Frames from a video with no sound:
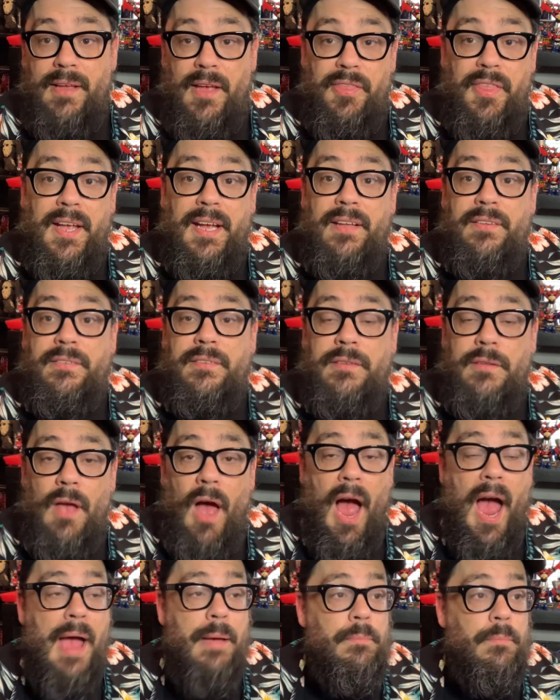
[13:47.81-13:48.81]
I think
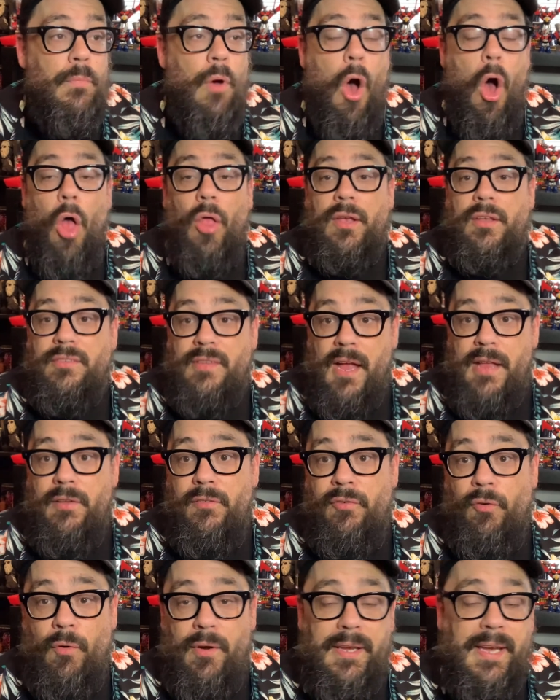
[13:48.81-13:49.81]
I'm all
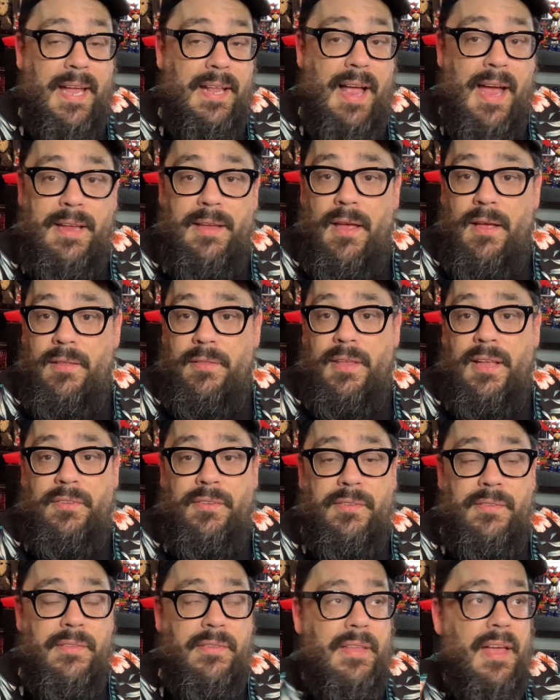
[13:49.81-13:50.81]
excited for it. Again,
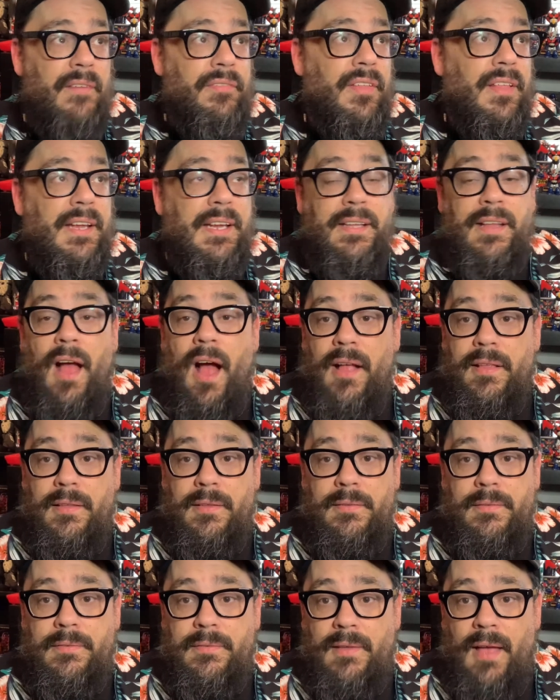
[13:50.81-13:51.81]
it's definitely not,
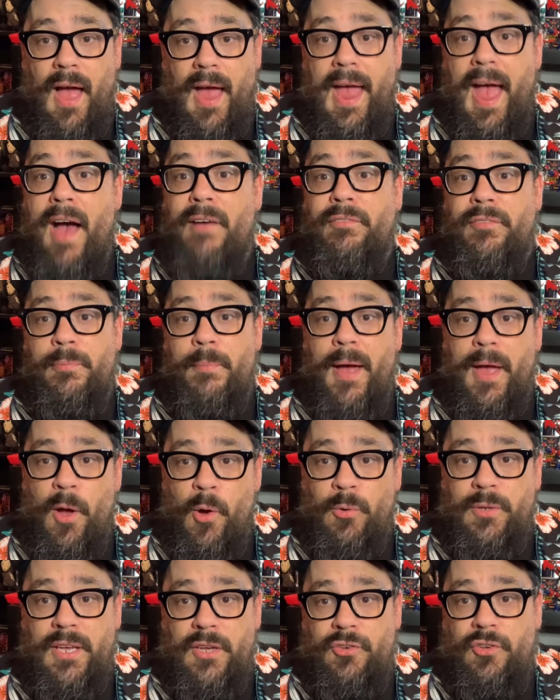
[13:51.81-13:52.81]
I have my
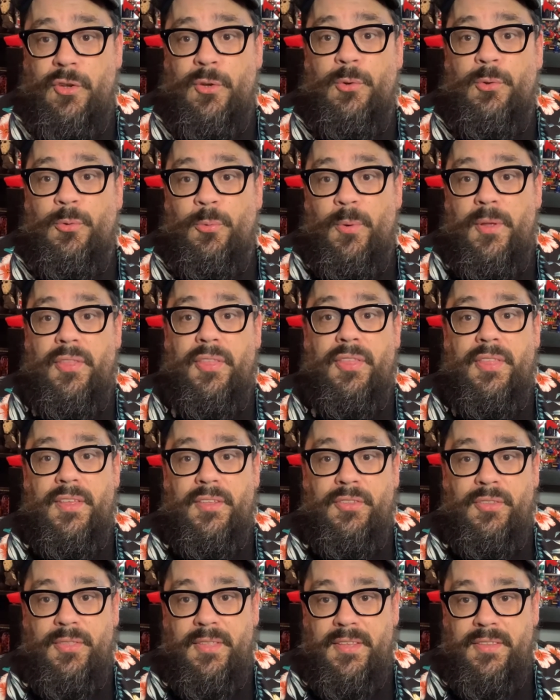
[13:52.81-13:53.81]
own issues with
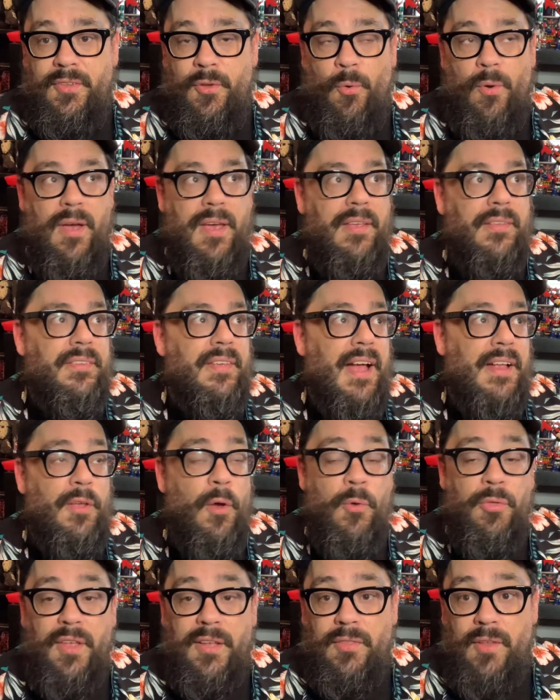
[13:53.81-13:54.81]
the toys. I
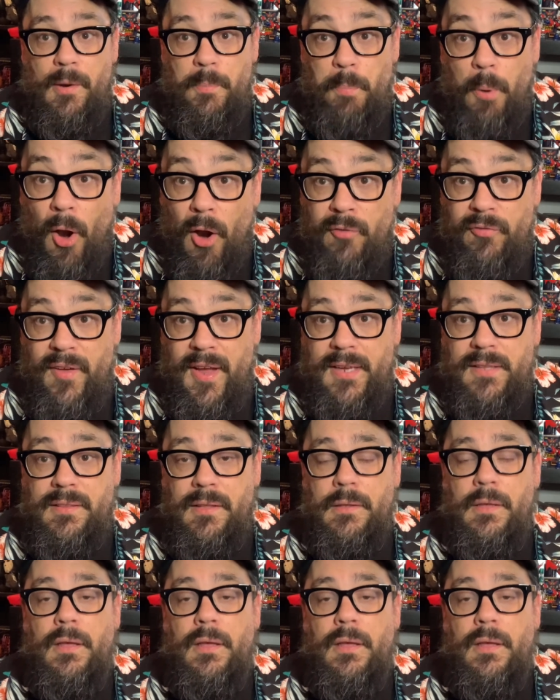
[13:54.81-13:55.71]
don't think they're perfect.